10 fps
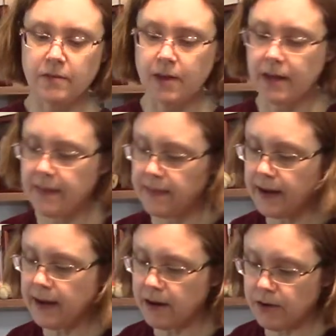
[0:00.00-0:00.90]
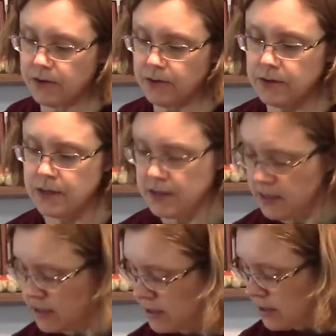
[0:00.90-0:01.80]
and now
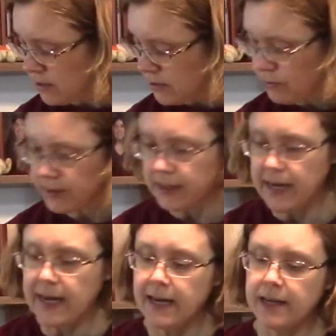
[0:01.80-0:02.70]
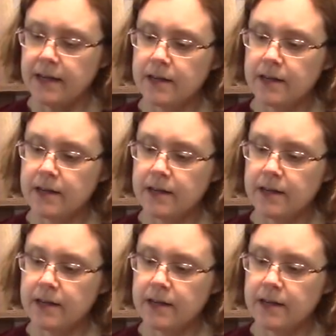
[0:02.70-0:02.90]
we're going to add